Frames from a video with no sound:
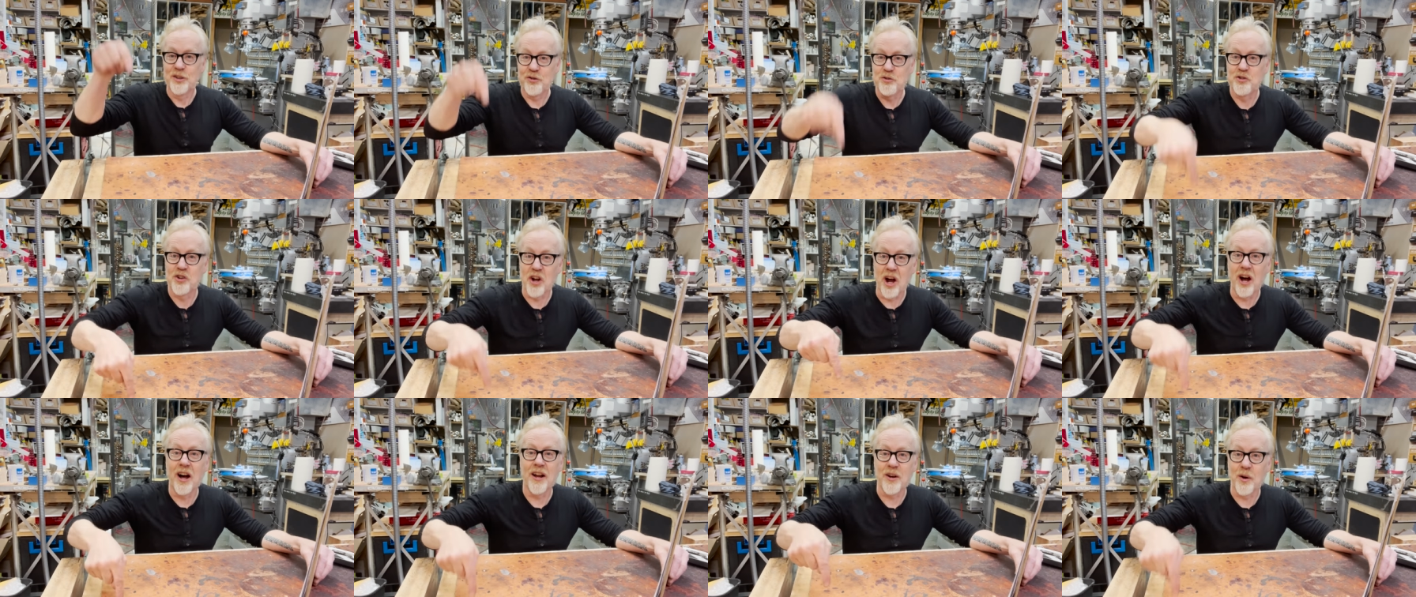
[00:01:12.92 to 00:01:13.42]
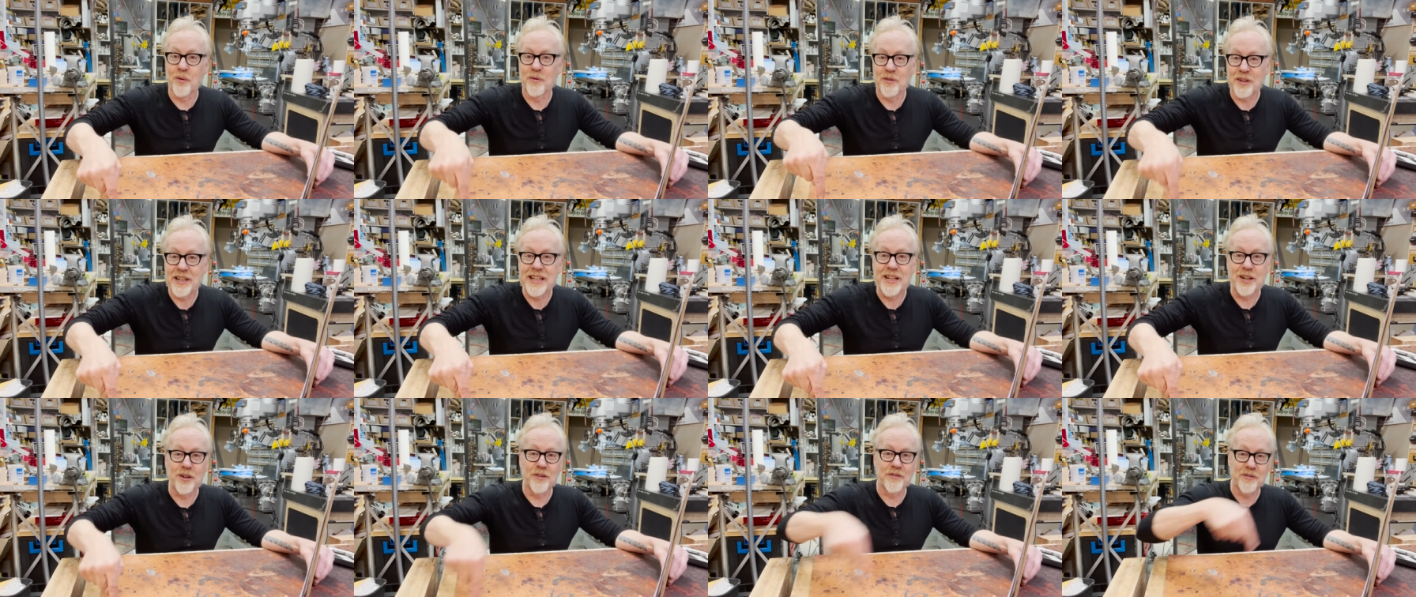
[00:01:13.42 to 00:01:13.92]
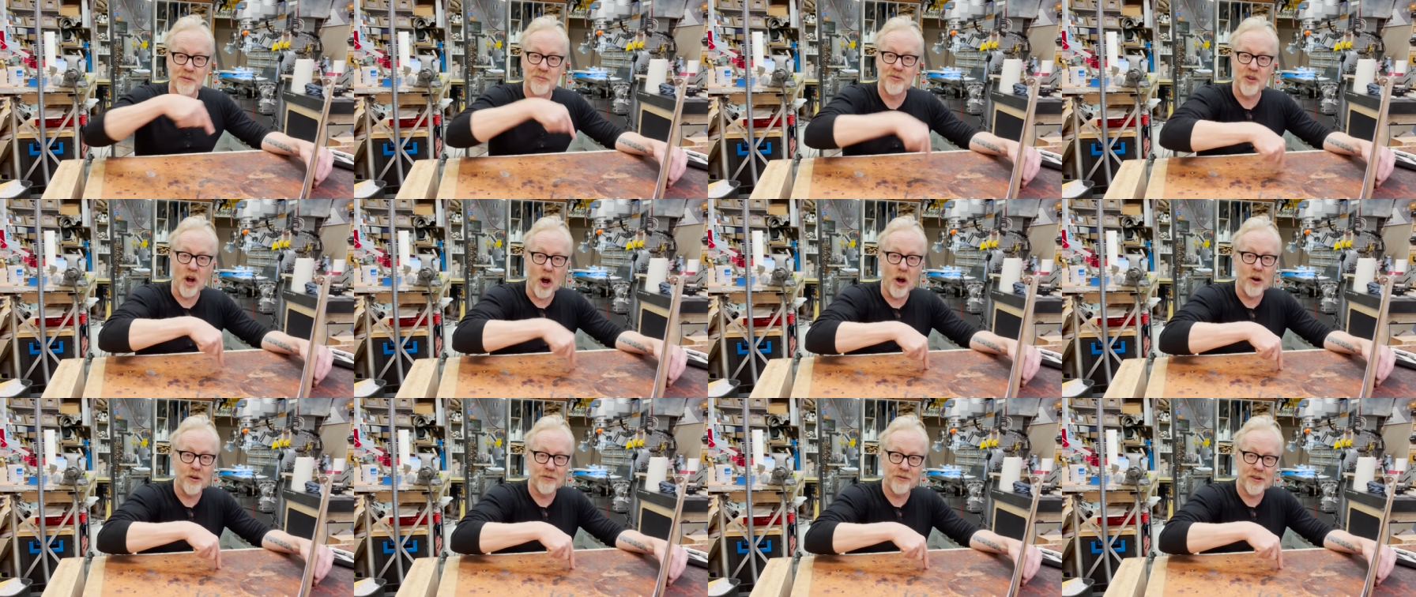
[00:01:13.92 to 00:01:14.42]
John over here from
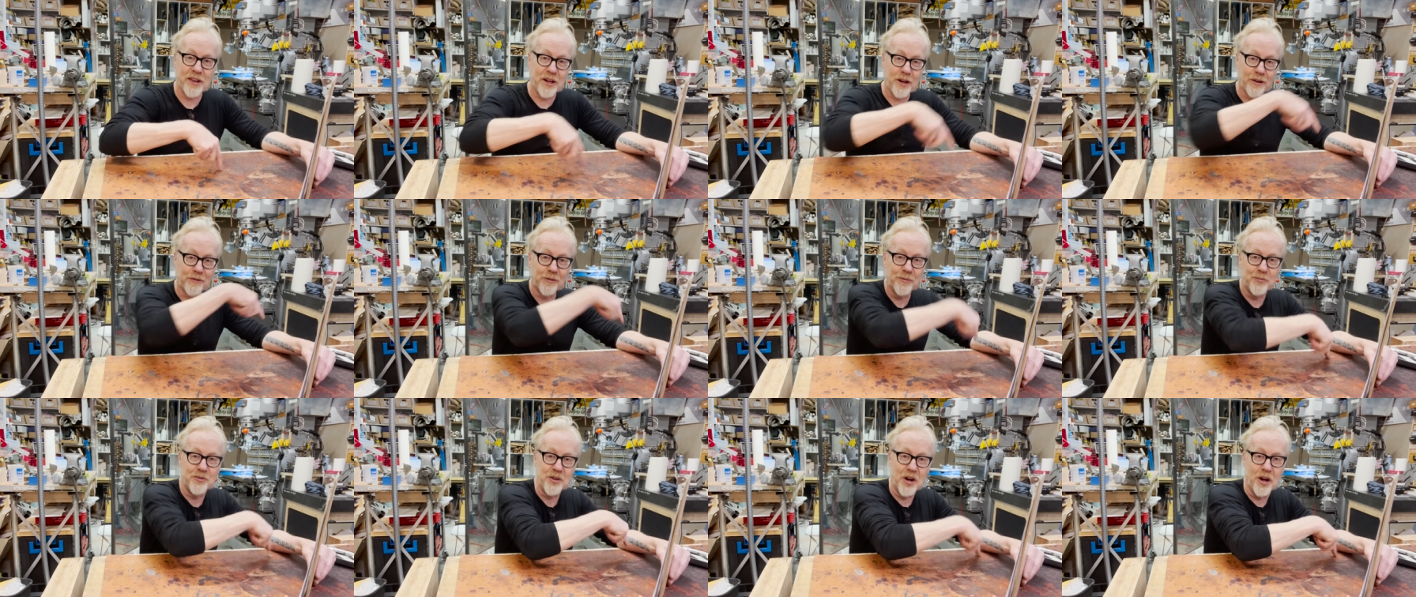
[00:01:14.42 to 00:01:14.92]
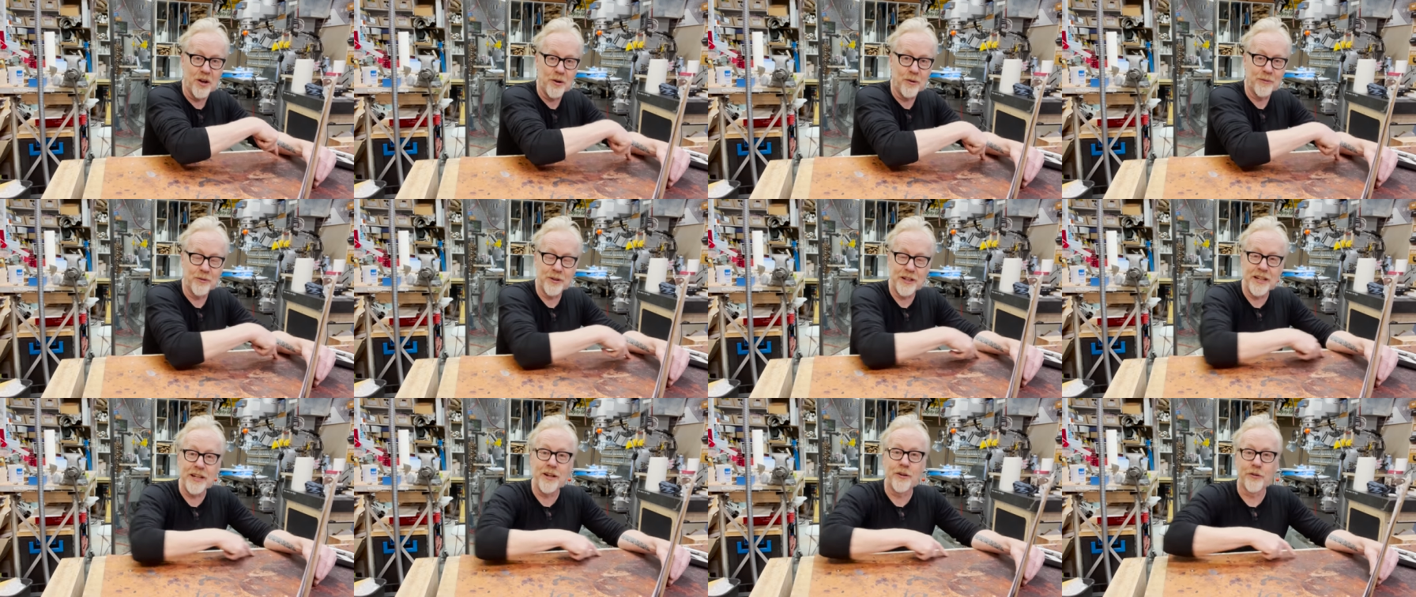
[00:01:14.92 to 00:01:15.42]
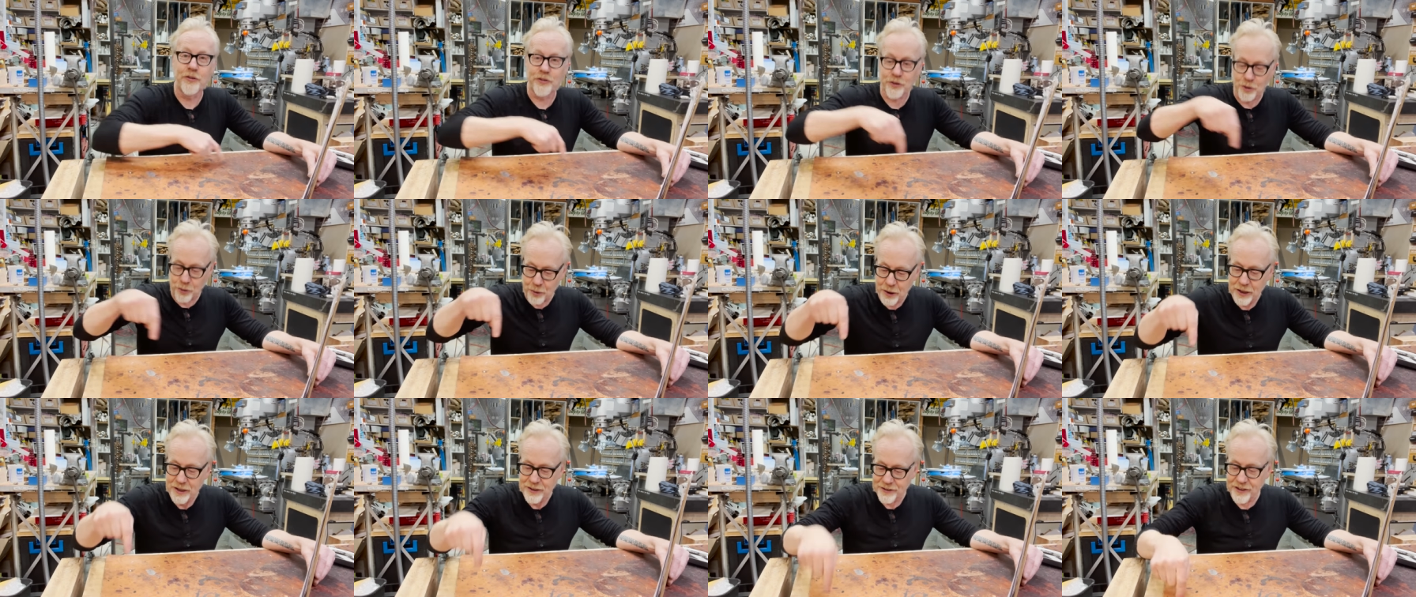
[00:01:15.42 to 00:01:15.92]
John over there from John over here.
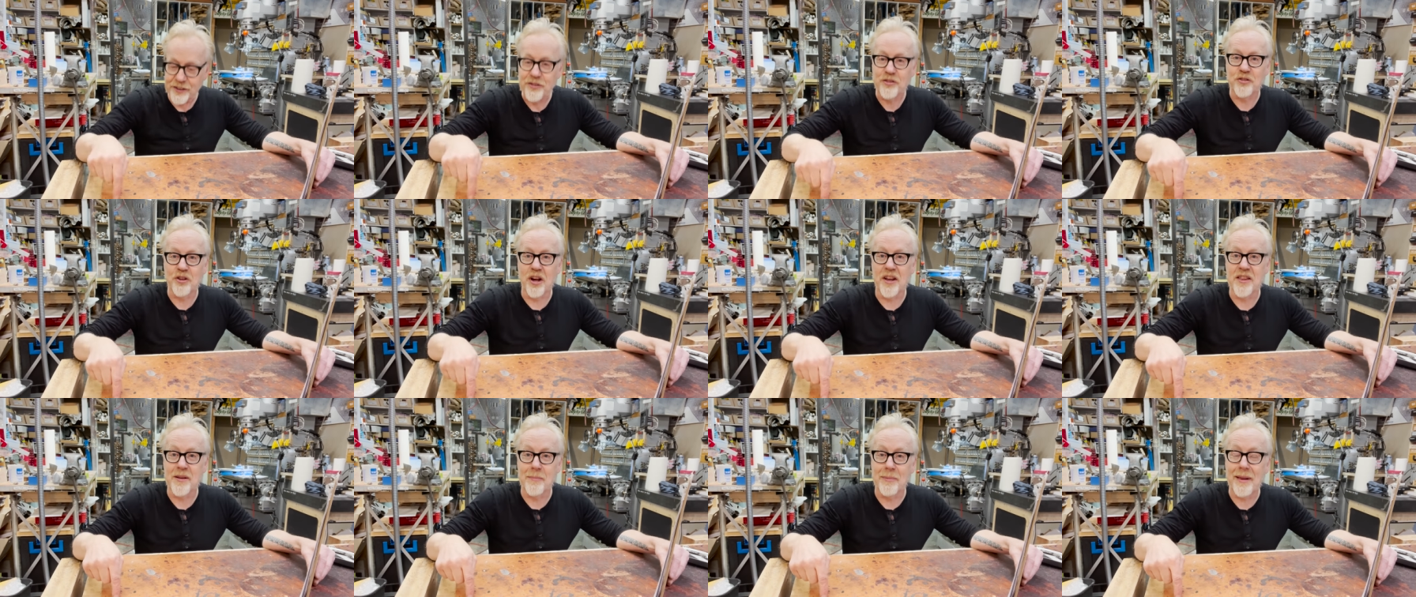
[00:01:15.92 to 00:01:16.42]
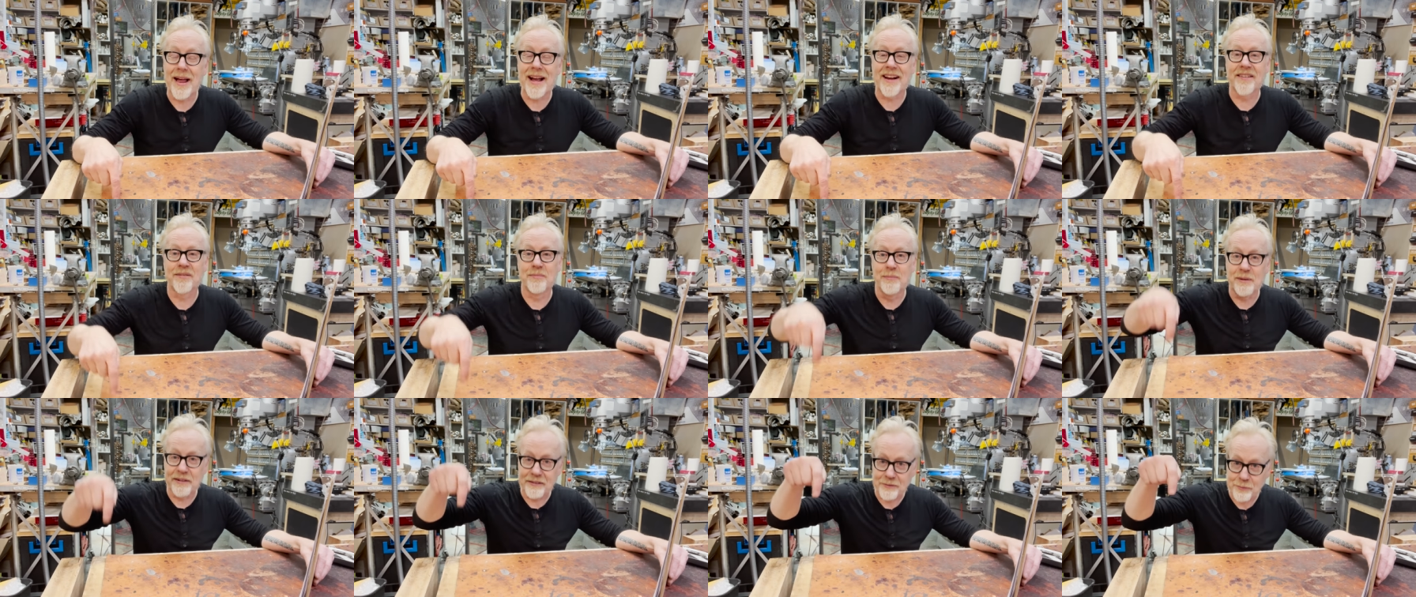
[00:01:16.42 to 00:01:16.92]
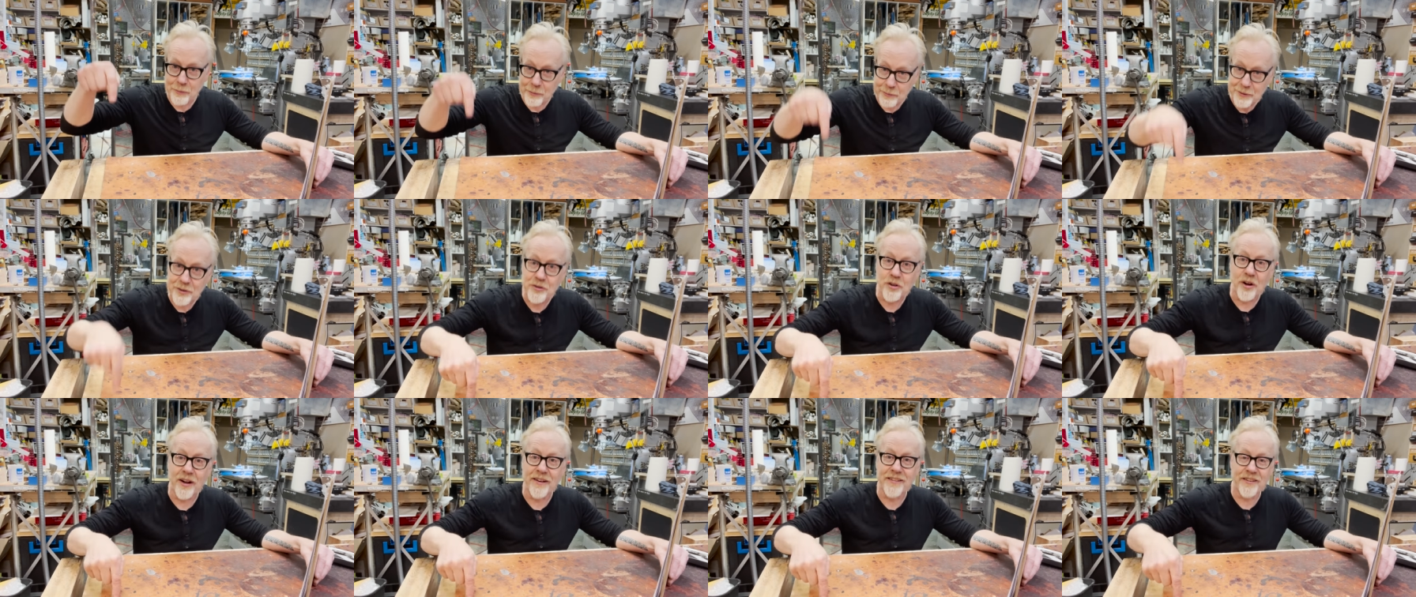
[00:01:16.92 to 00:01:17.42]
So this John the blacksmith would be
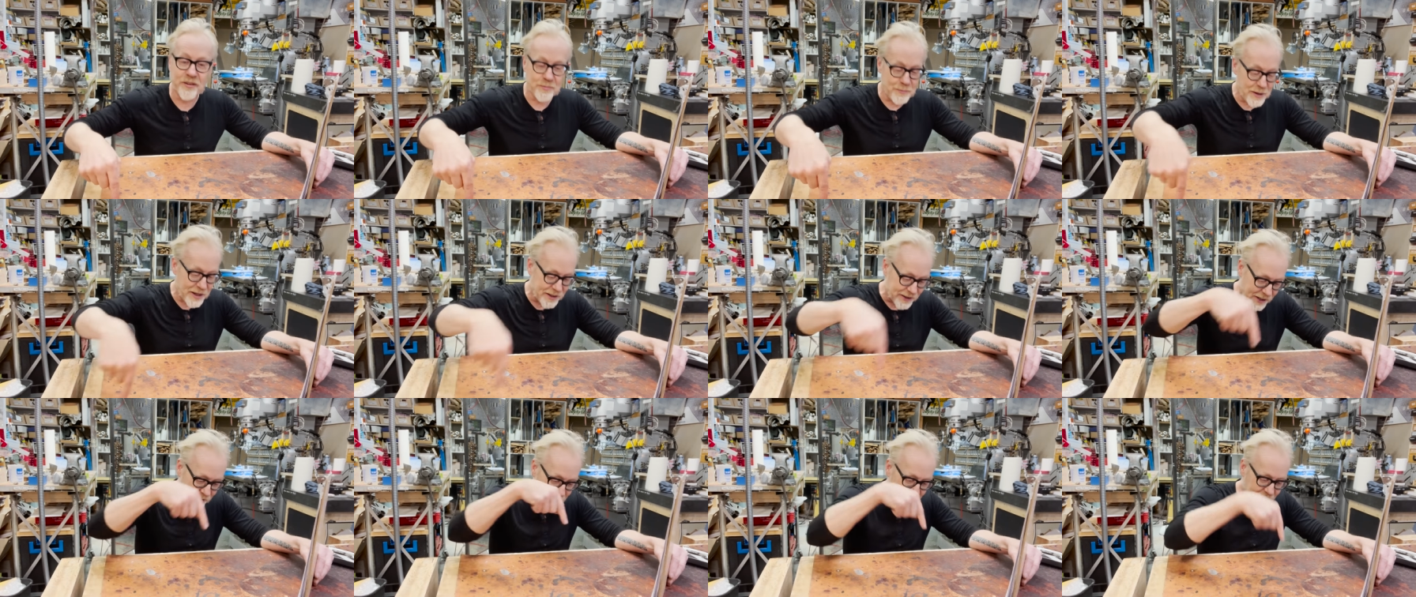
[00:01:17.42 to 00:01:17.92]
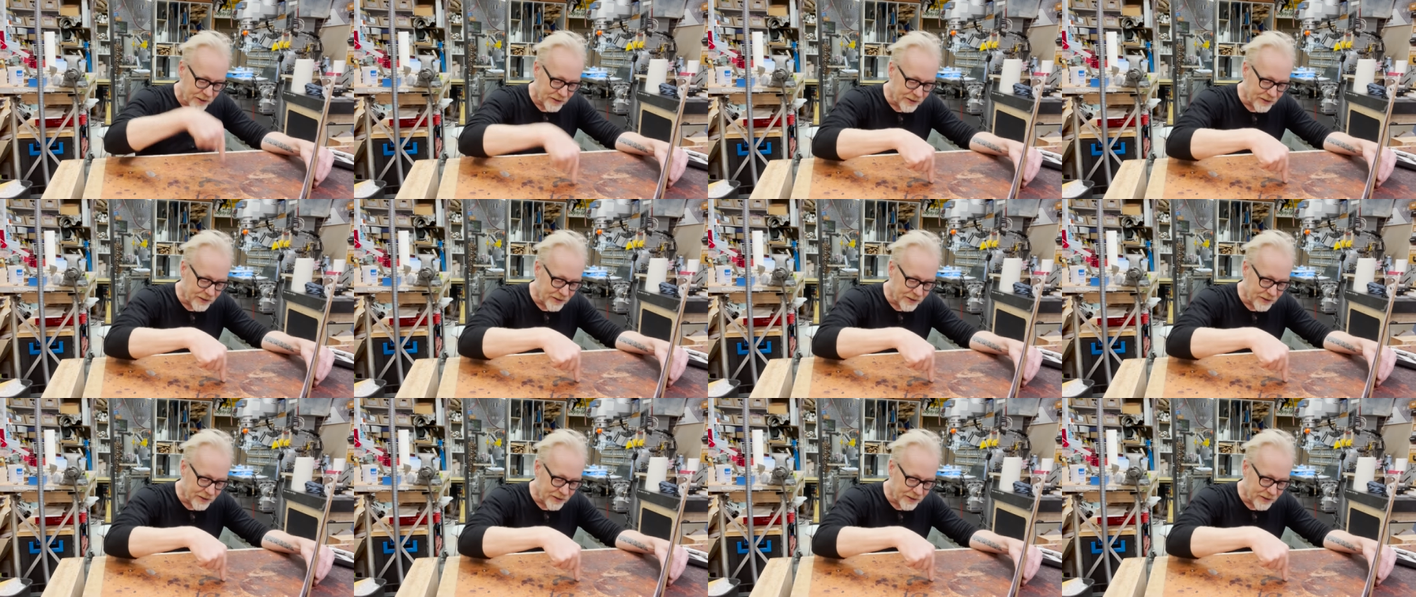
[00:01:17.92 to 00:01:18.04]
John Smith.